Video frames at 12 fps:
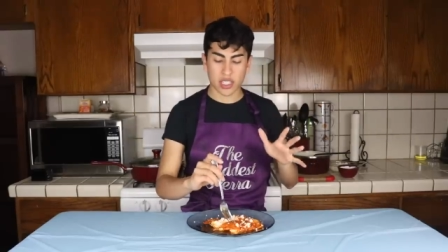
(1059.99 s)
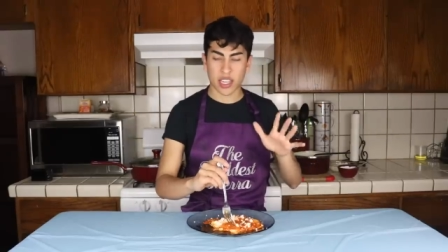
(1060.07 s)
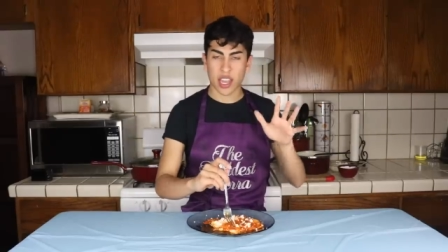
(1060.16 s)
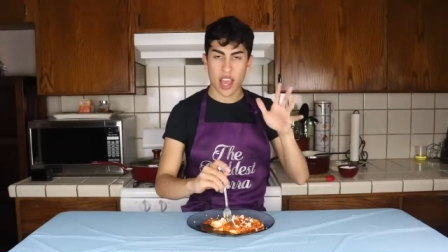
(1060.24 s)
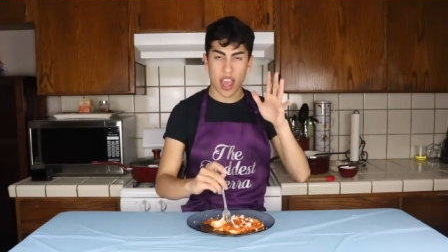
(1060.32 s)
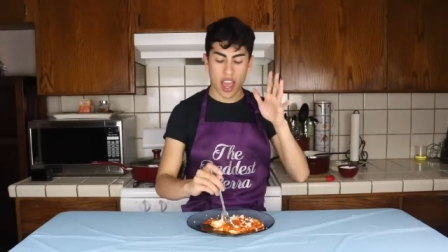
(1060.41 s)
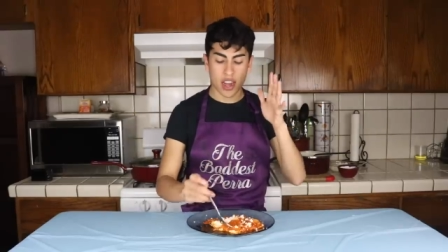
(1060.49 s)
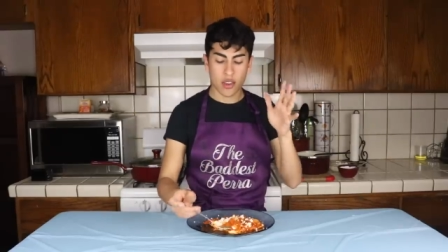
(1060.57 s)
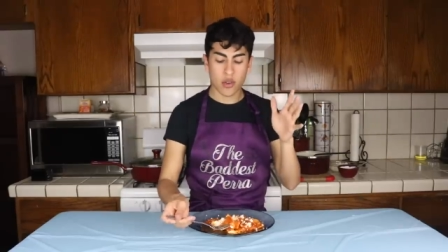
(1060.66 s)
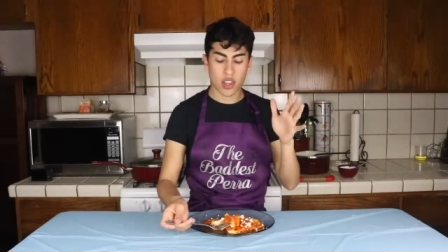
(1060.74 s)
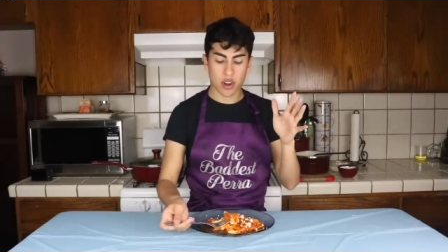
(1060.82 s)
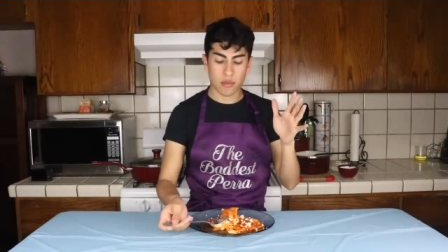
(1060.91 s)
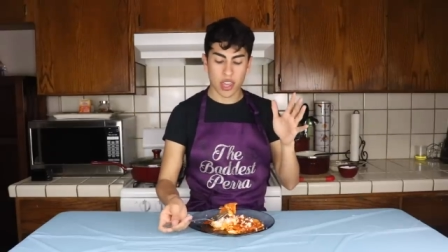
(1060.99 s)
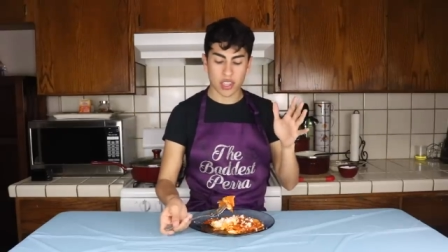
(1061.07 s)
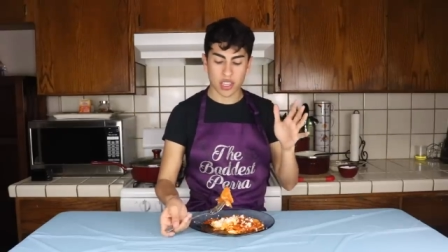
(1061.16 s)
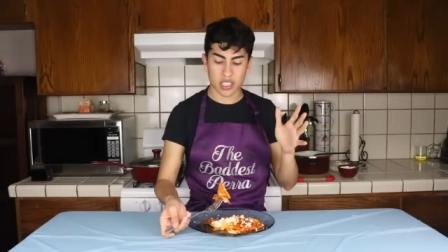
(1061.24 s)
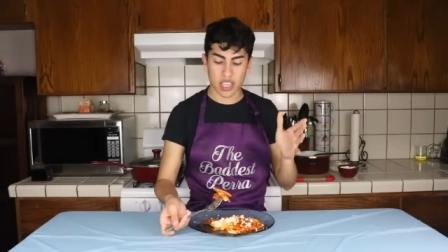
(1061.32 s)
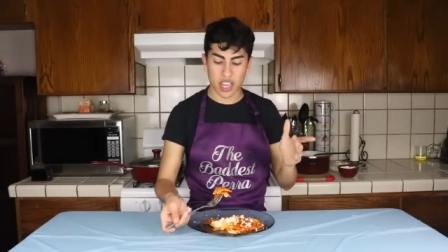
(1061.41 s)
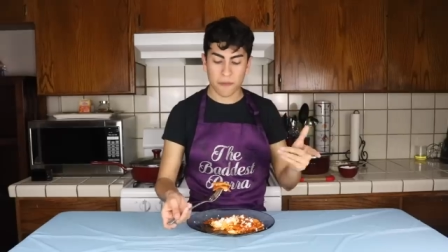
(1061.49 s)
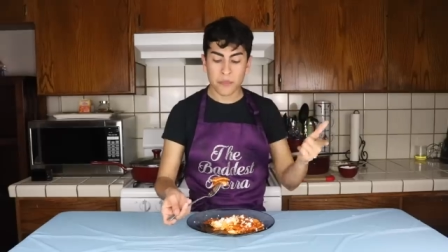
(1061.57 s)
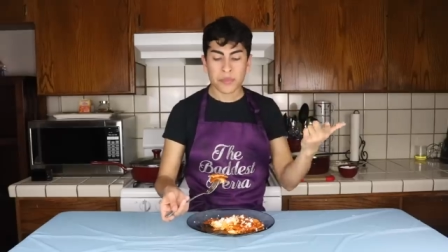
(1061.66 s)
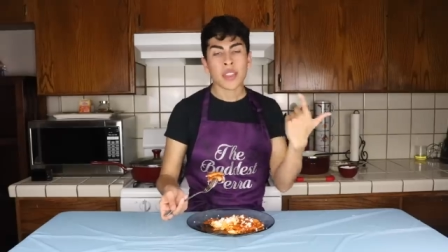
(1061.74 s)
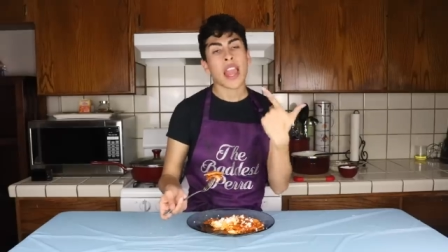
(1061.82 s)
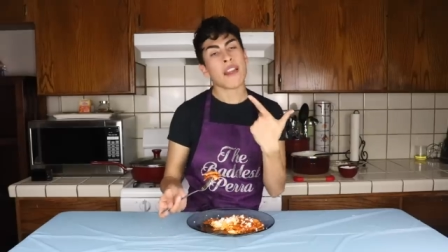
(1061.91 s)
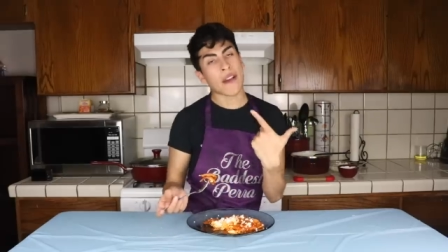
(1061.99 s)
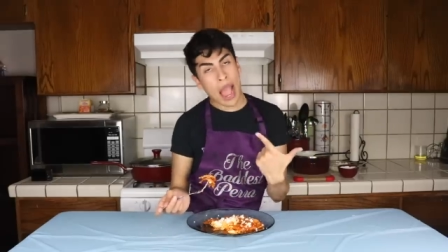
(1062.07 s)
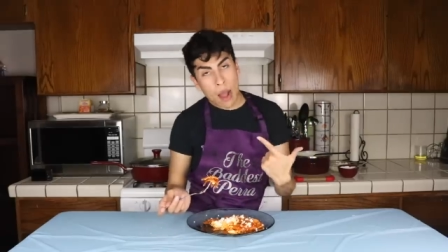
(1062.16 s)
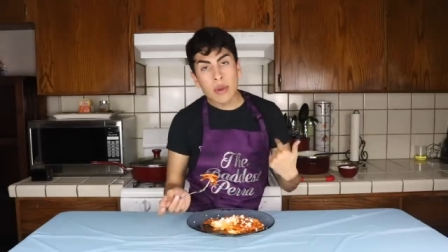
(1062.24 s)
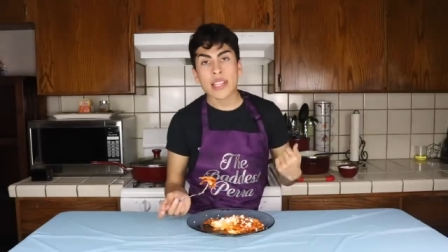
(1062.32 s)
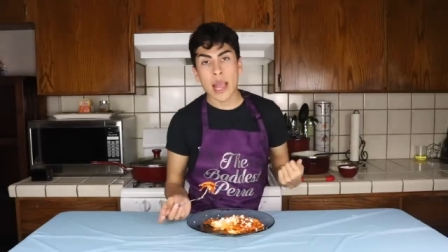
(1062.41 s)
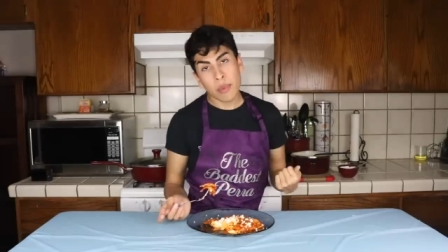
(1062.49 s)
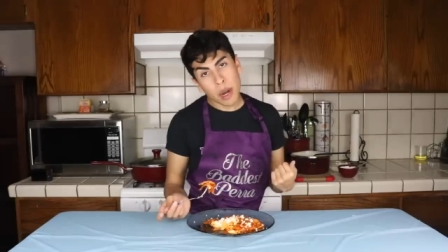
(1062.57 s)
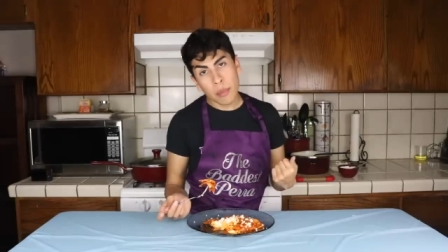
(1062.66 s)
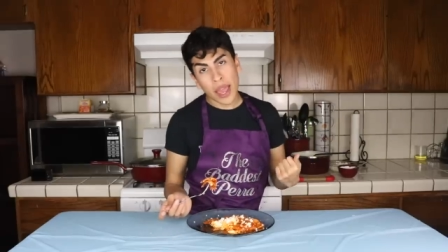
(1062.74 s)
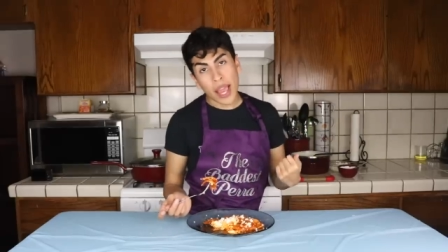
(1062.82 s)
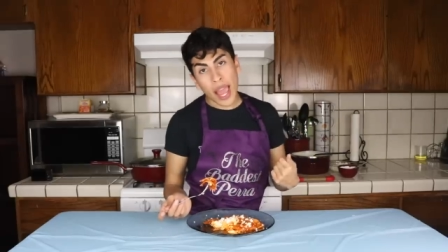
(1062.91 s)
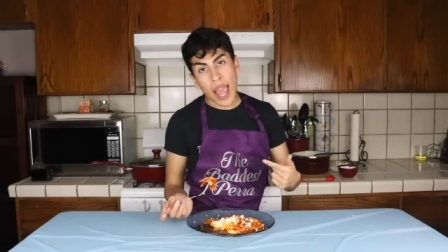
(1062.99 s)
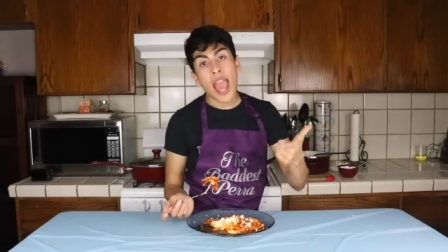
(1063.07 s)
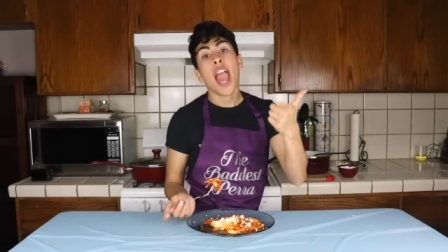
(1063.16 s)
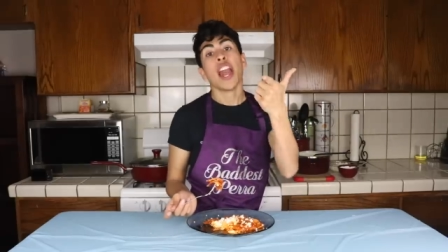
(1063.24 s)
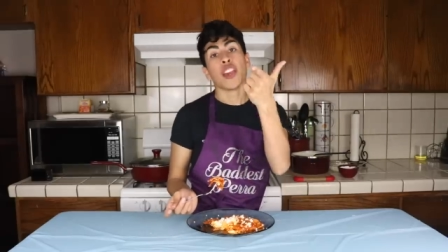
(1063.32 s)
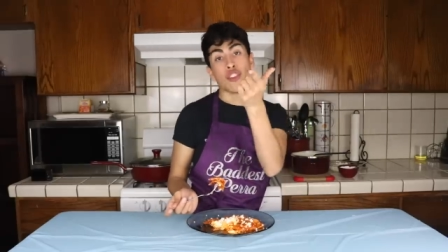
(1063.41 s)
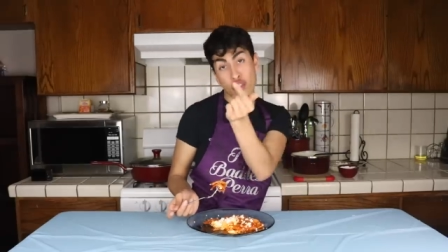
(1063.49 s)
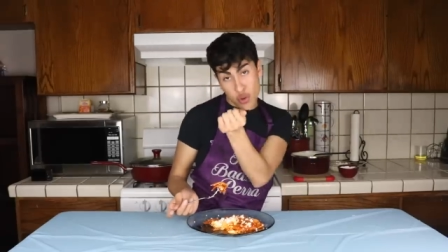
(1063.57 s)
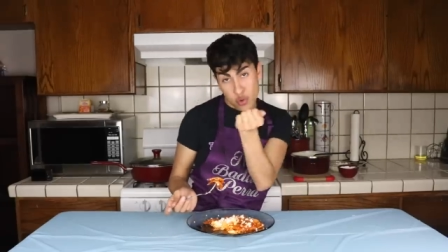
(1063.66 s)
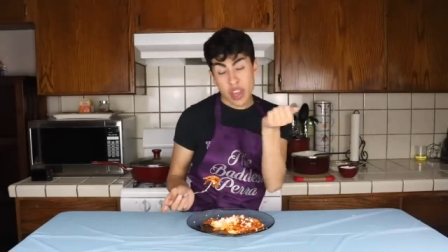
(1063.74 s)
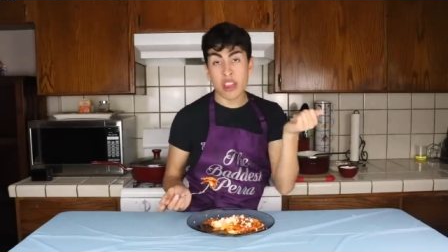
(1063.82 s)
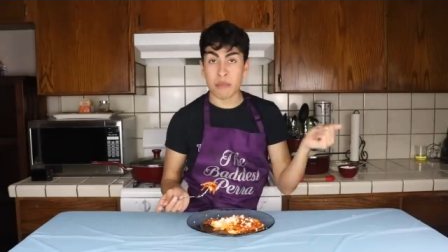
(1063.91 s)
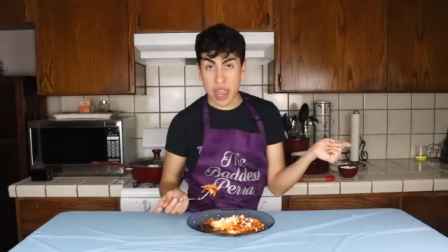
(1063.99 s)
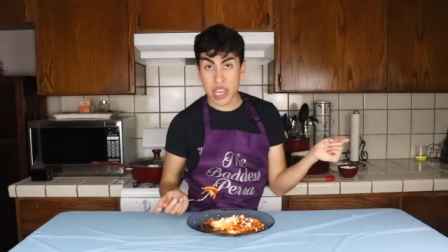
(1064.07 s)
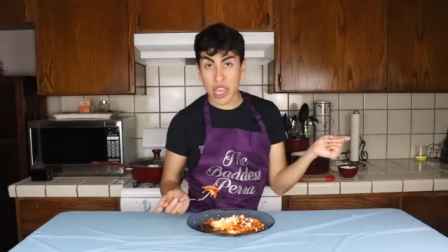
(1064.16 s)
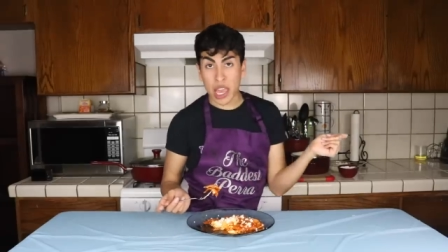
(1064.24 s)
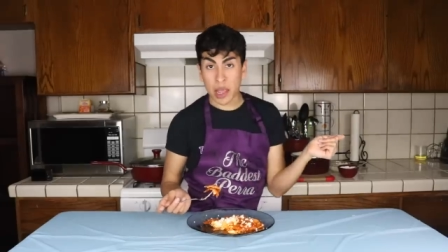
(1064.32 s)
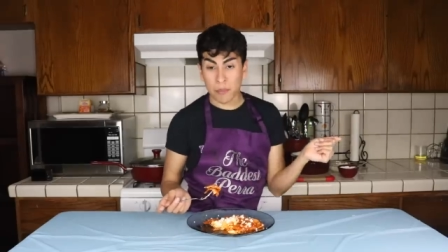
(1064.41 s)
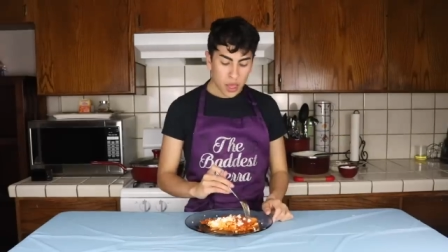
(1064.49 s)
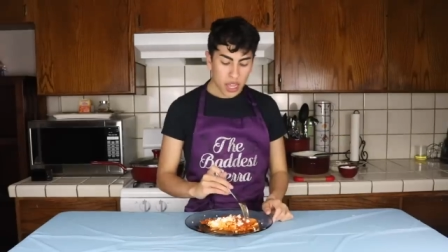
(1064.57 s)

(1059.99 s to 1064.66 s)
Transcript: Like anyone can make this. Like if I was able to make it, you can make it.